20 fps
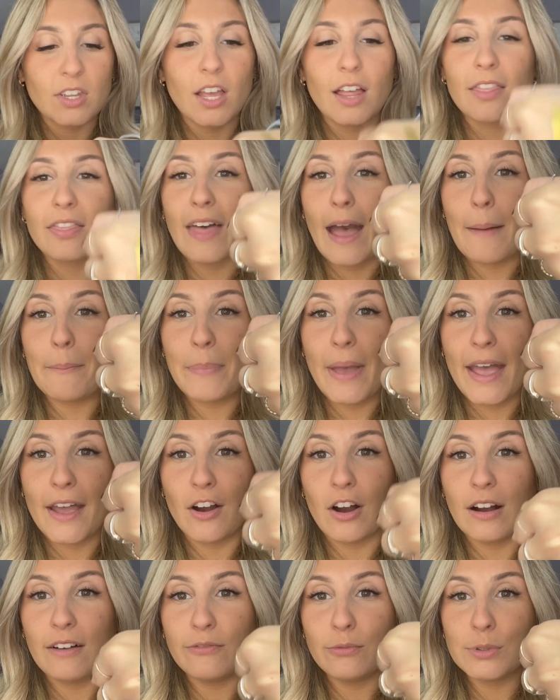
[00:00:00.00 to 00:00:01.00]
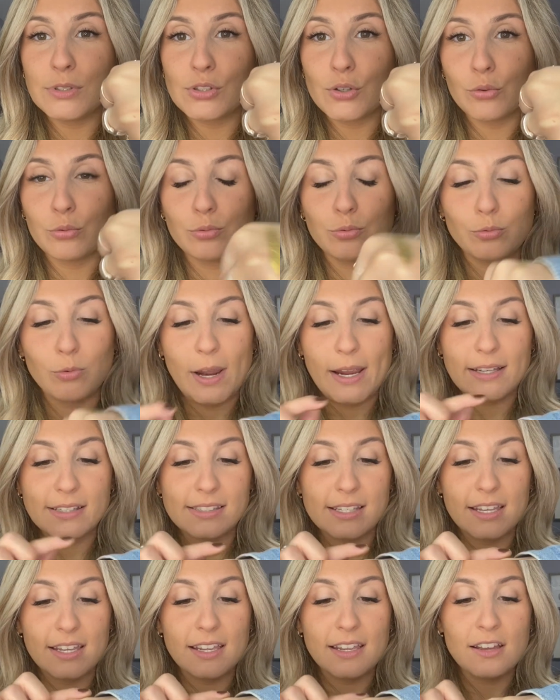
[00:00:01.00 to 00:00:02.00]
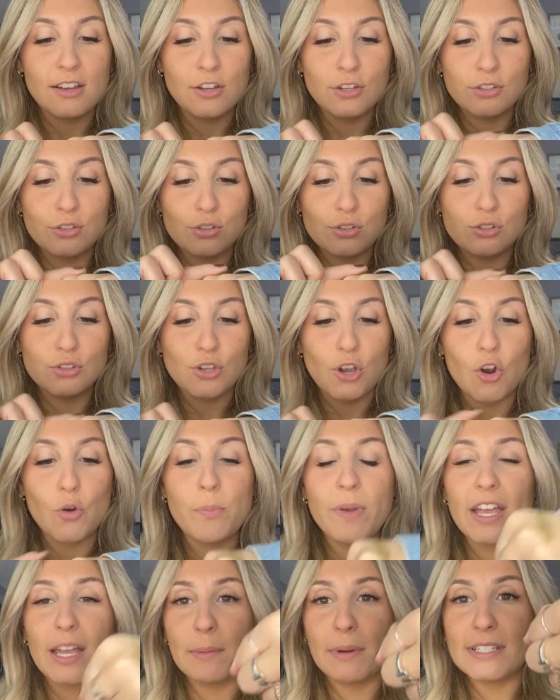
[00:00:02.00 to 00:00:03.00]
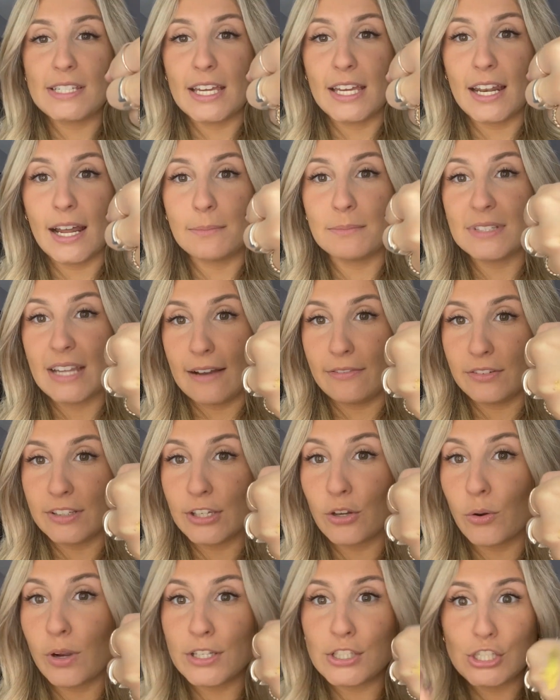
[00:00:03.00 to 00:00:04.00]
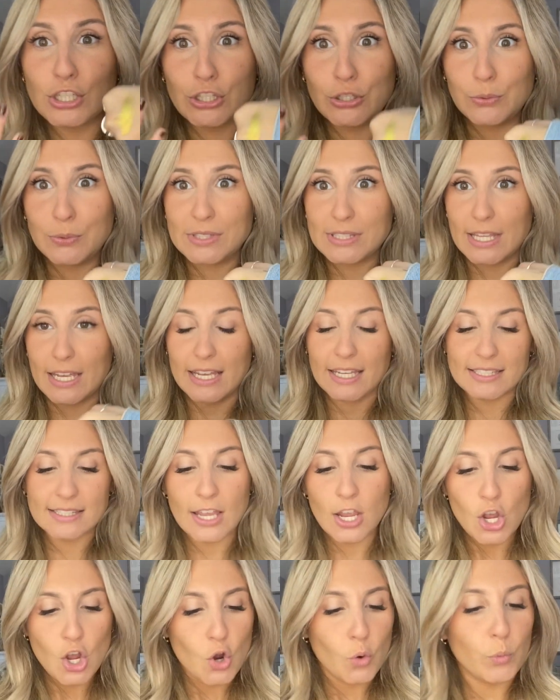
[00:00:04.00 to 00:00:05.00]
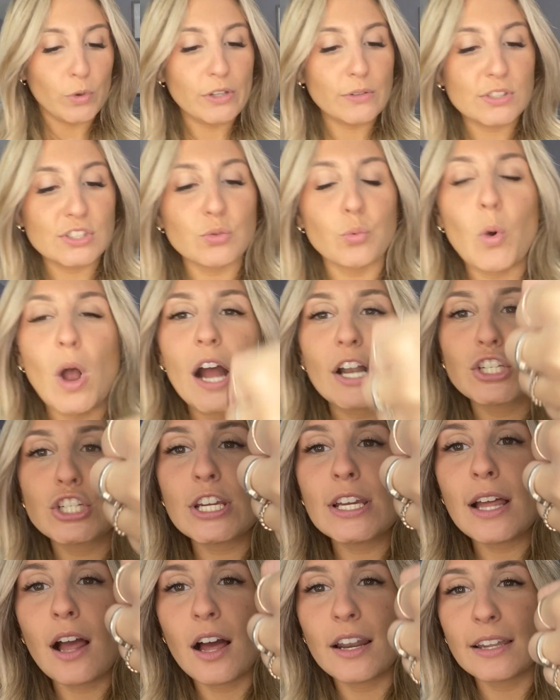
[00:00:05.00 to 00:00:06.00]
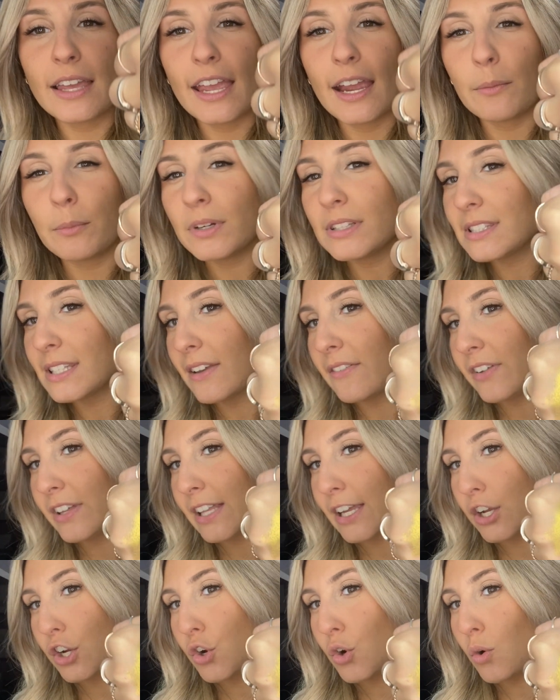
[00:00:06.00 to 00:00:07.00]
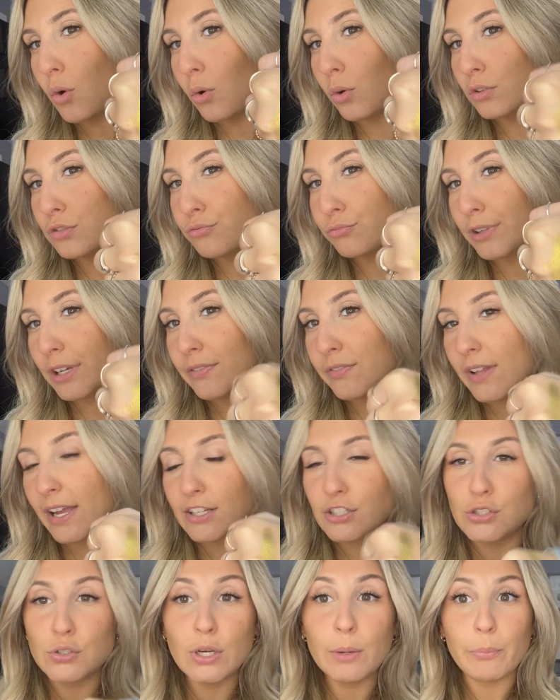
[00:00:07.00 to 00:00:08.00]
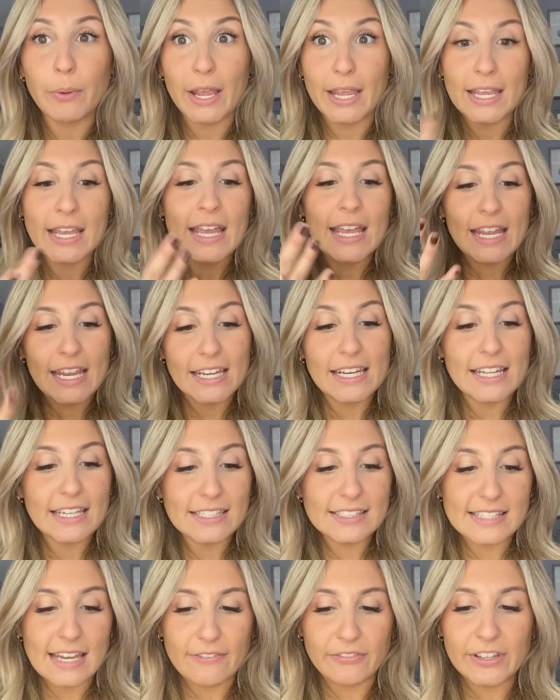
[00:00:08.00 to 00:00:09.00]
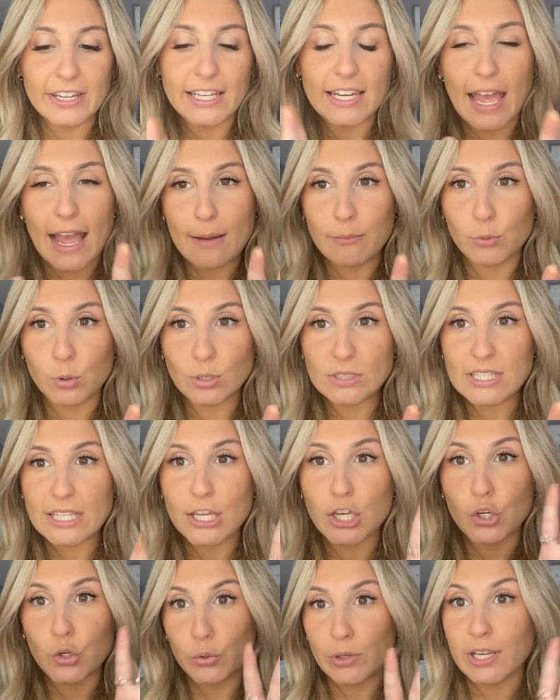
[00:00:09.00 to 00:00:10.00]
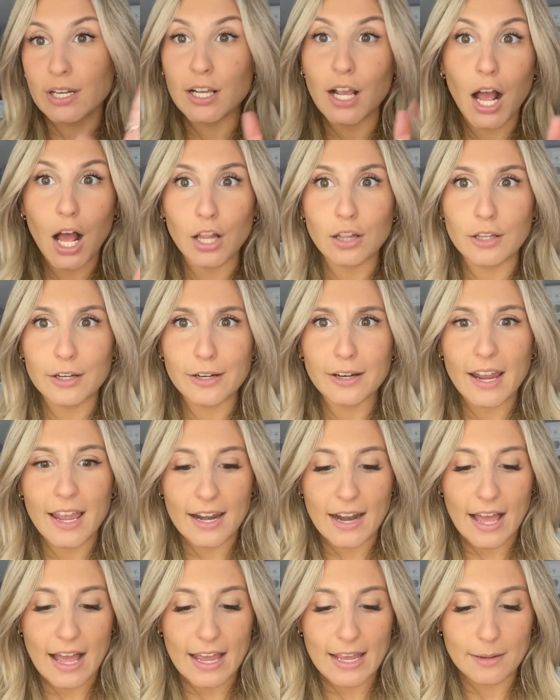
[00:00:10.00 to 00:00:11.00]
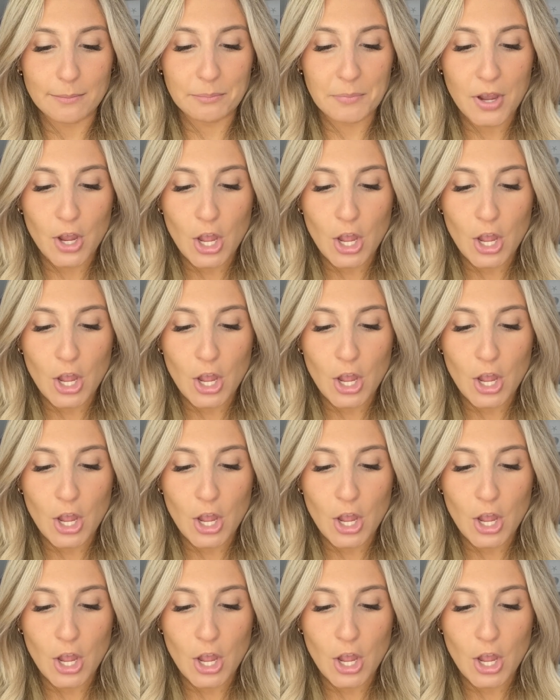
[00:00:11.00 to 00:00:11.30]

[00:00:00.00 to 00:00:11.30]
That payoff was crazy. So pigmented. I'm definitely going to use this. When you swatch it on camera, it's giving like a gold reflect to it, but it is definitely an emeraldy green color, and I am